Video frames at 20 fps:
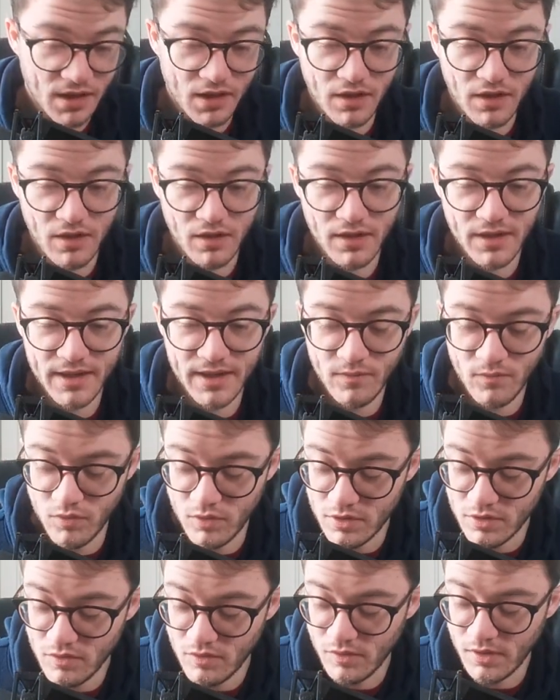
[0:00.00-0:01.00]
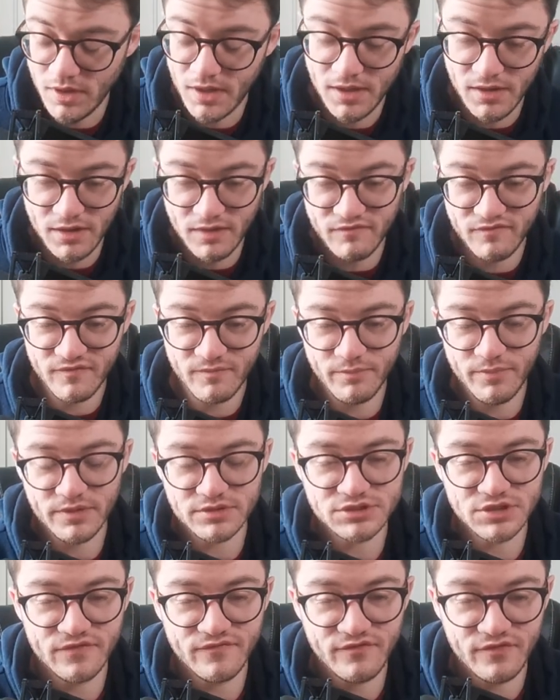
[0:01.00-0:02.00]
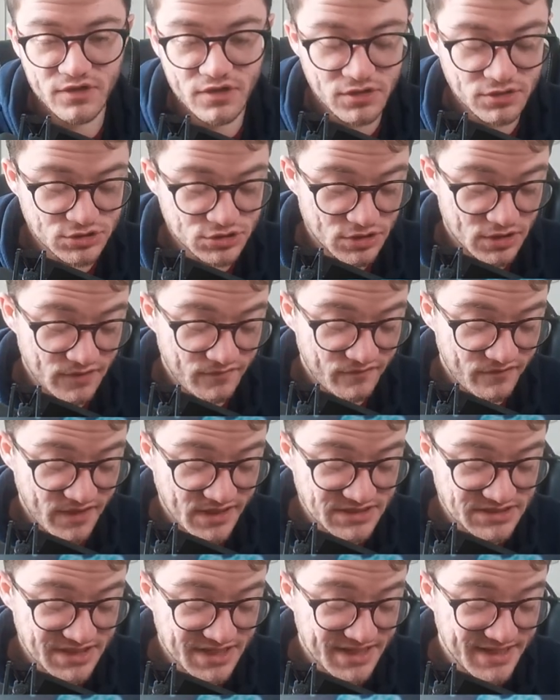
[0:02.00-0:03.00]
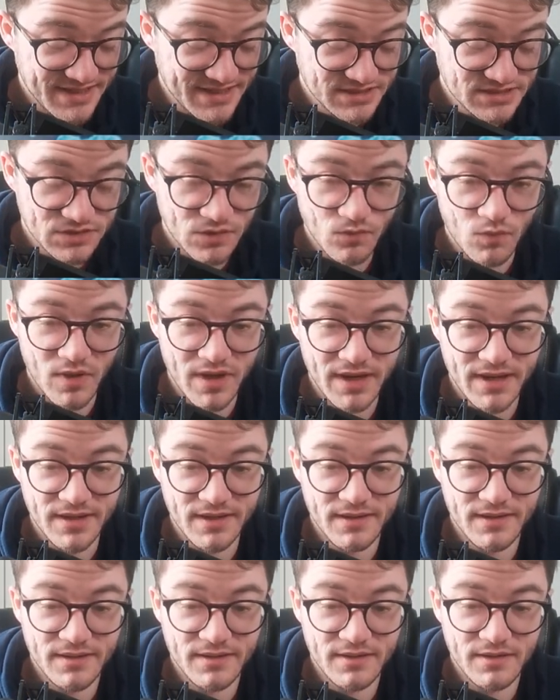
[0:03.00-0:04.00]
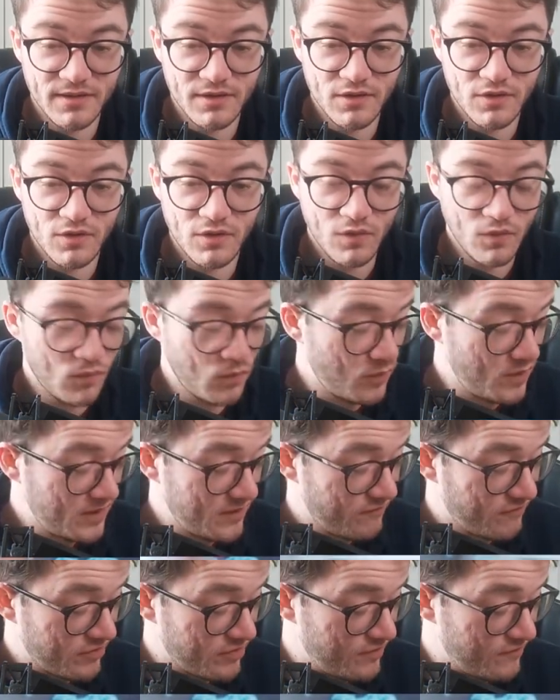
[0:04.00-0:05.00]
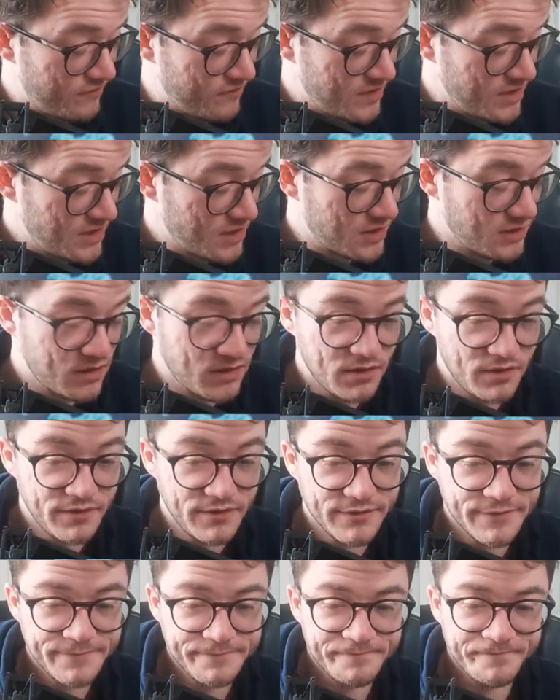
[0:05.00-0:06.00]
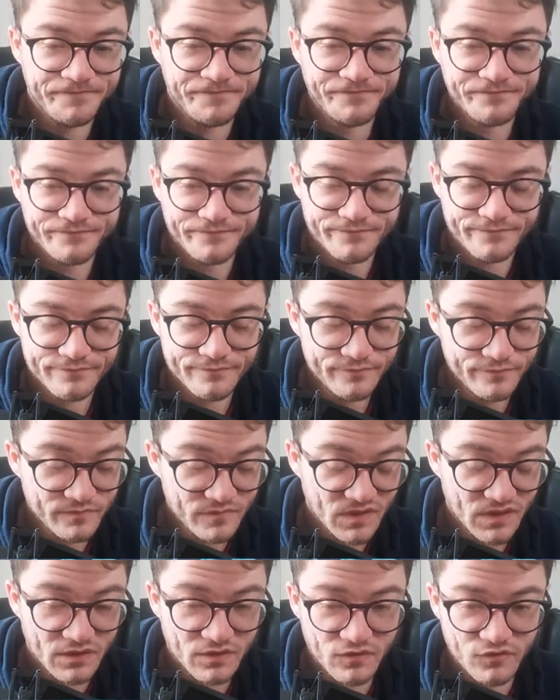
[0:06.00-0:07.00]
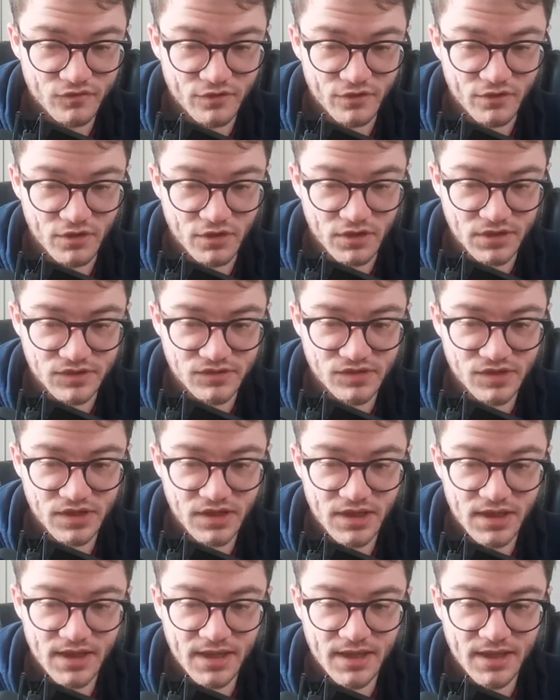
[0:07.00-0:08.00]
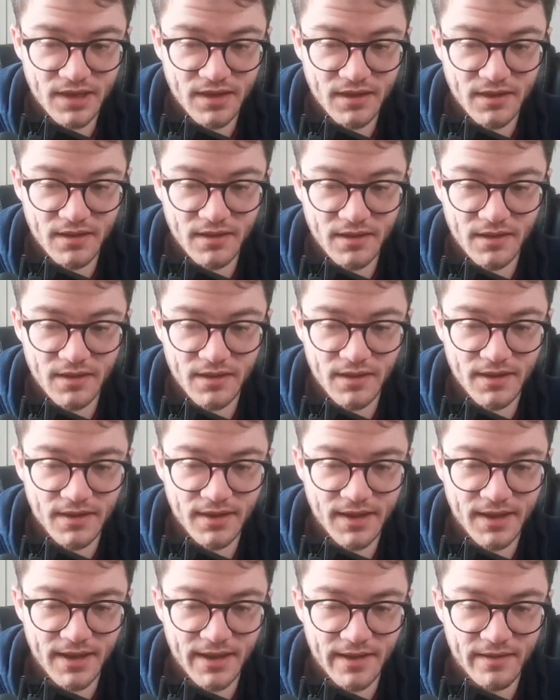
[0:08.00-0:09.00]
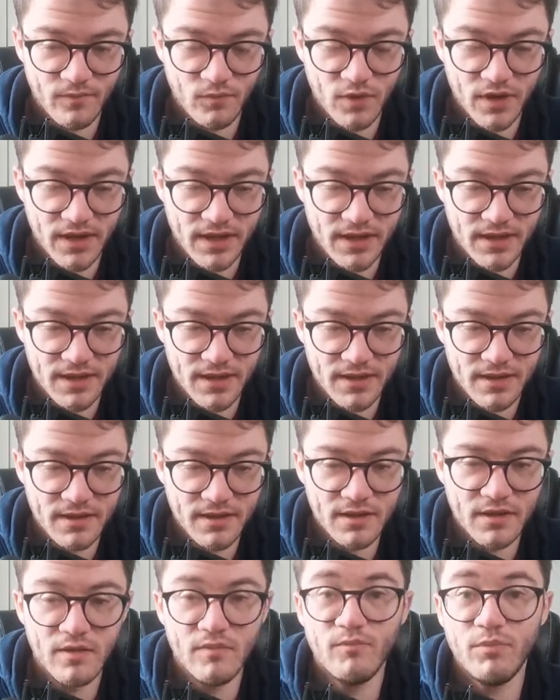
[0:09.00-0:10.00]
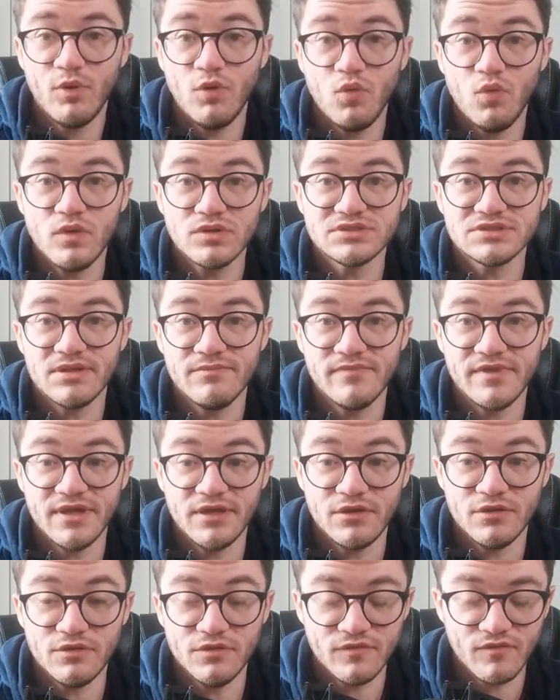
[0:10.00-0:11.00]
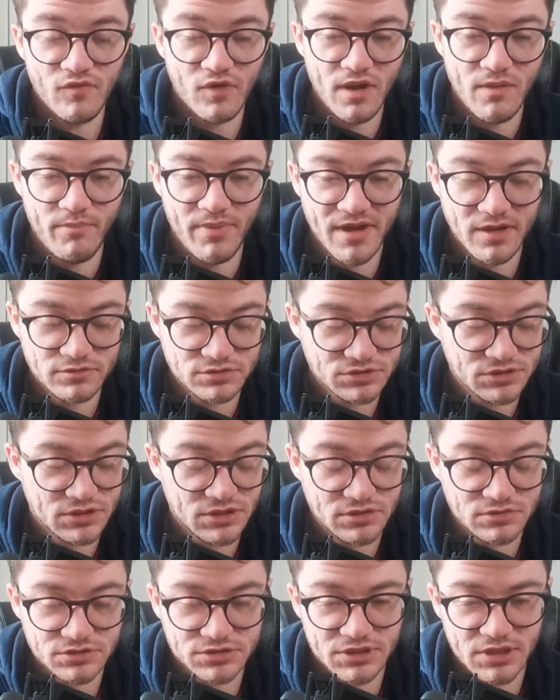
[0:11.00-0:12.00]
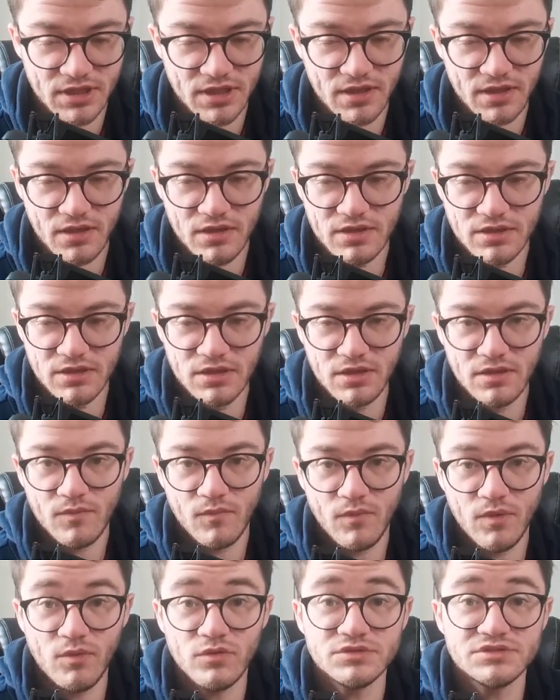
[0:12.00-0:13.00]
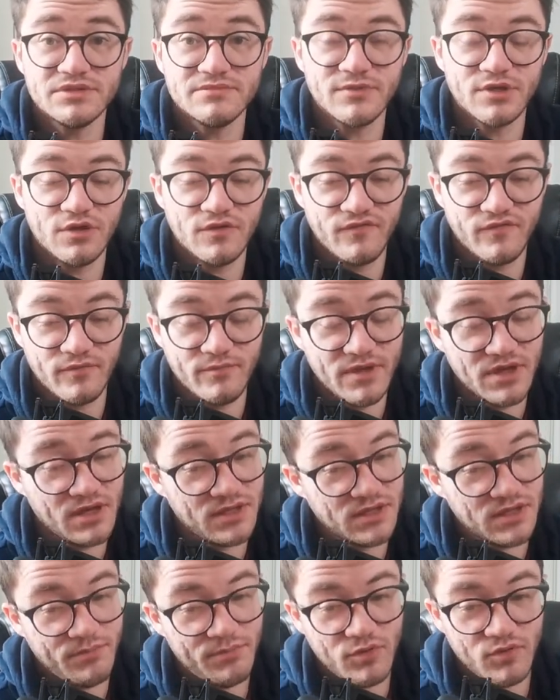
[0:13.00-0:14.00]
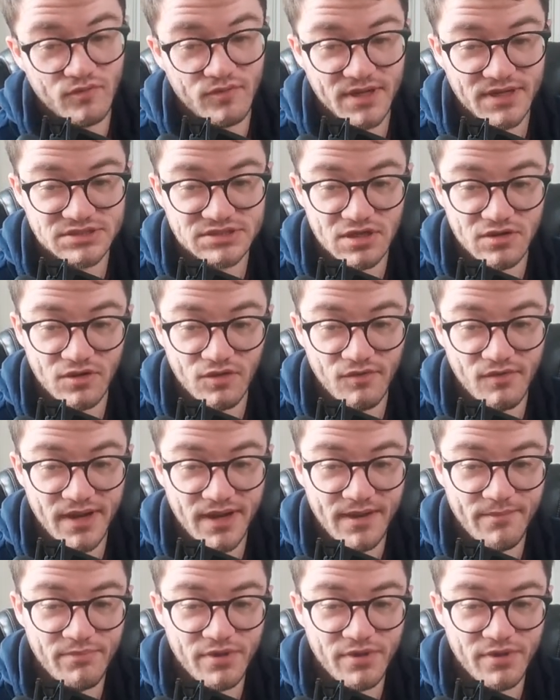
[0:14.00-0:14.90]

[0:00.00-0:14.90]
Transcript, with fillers: I will laugh. But so far, Shining Fates is winning with the V card. So guys, can we pull something good? Right, Battle Styles. We want something good from you. Your pull rates aren't great.